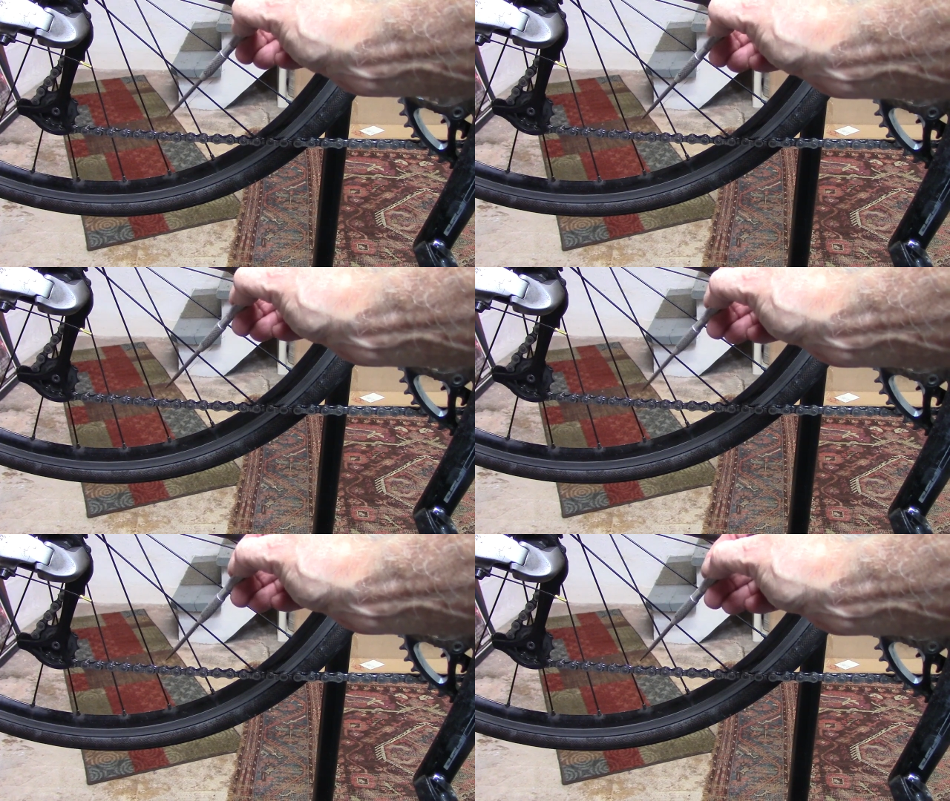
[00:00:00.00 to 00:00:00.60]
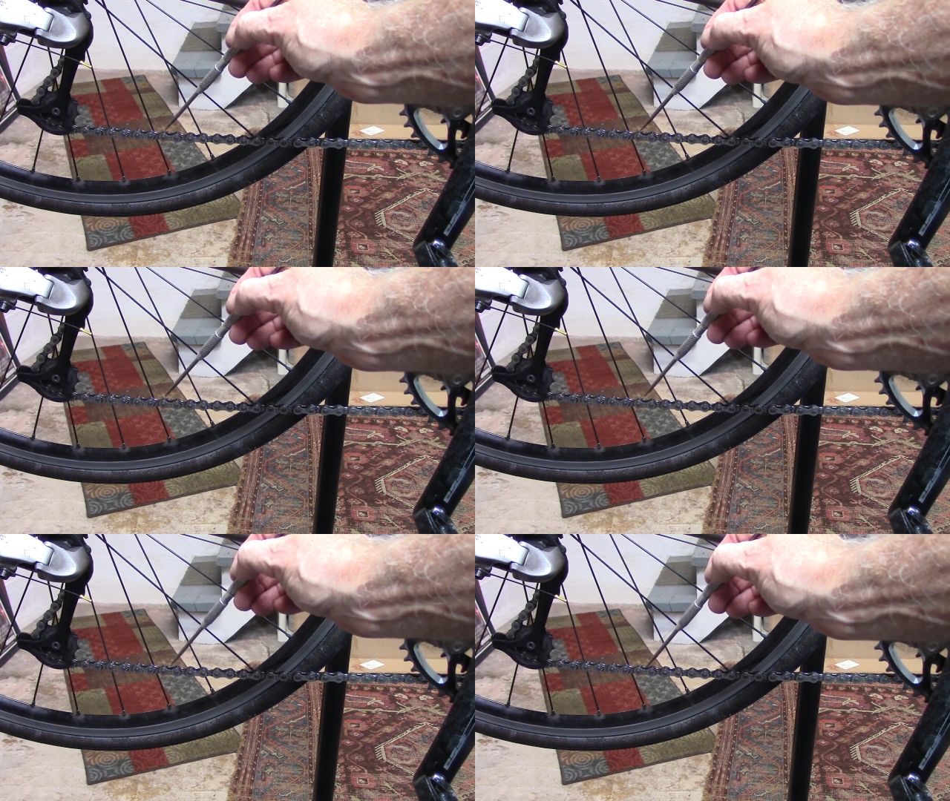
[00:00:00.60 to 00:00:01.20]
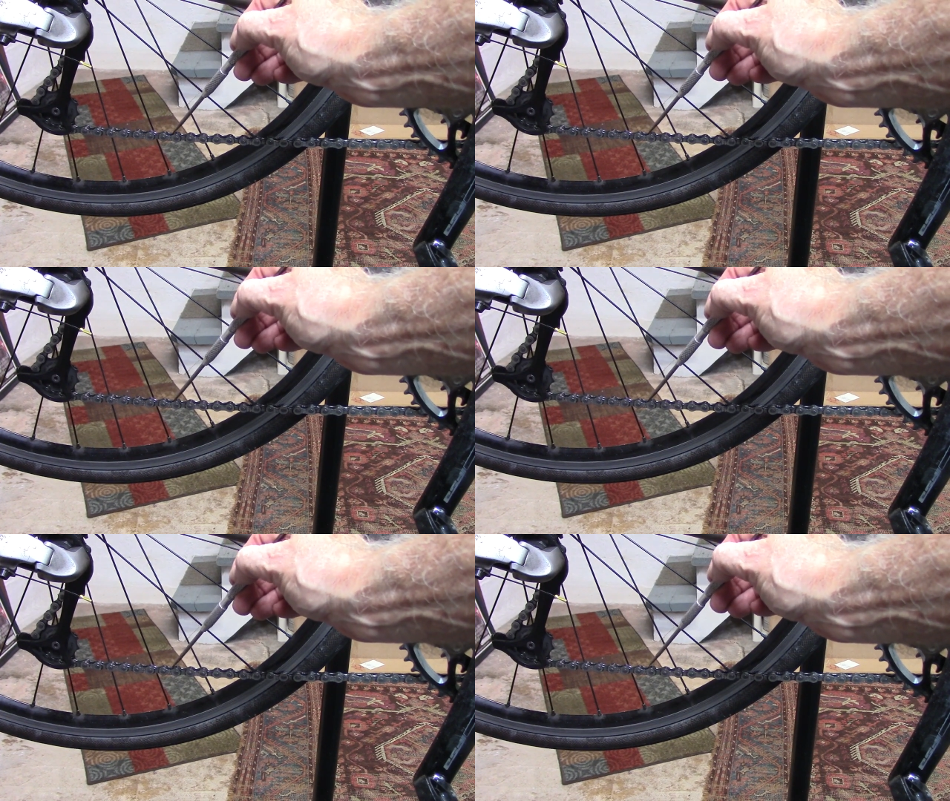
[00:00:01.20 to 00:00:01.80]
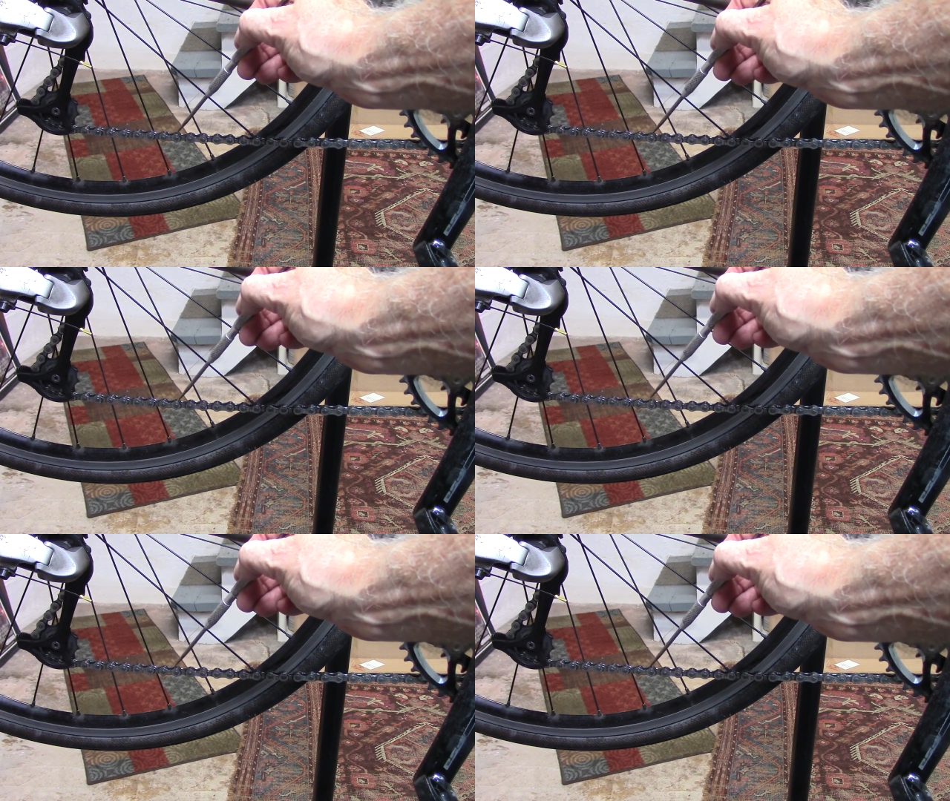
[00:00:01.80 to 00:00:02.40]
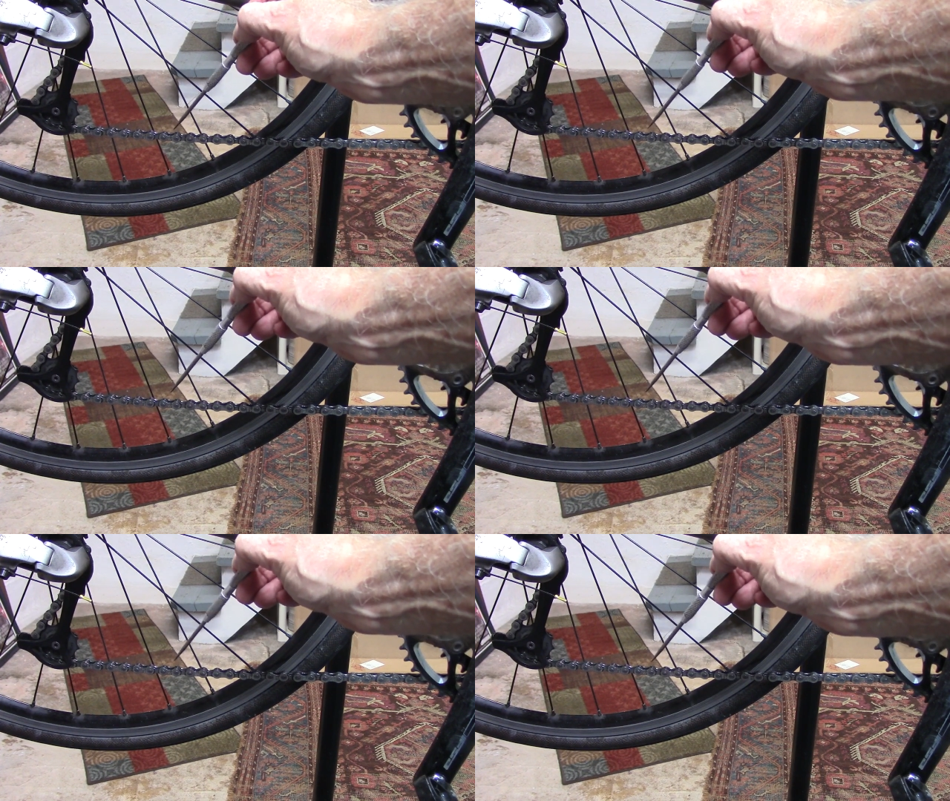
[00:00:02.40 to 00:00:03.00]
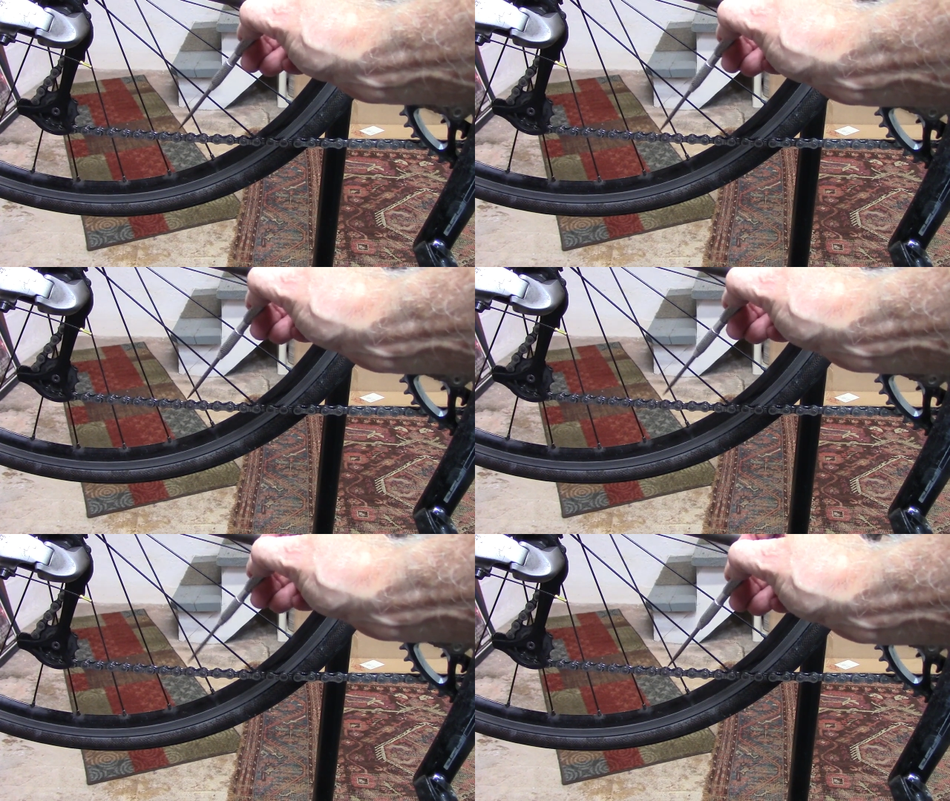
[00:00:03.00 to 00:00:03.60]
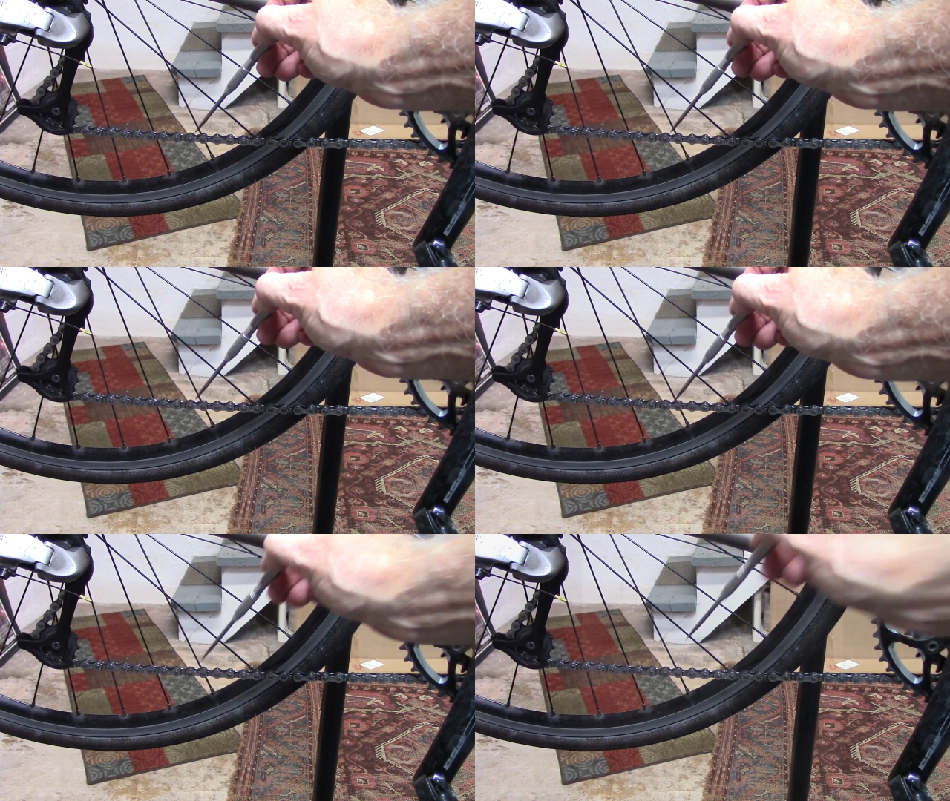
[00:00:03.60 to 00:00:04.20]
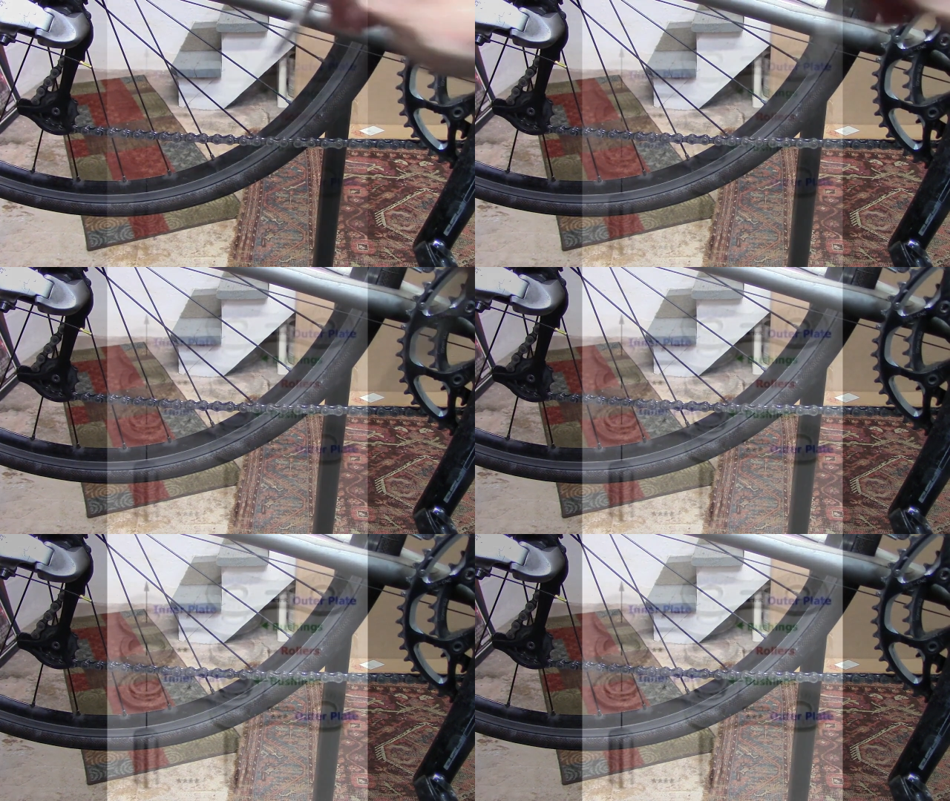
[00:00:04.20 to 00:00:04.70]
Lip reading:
[unreadable: no face in view]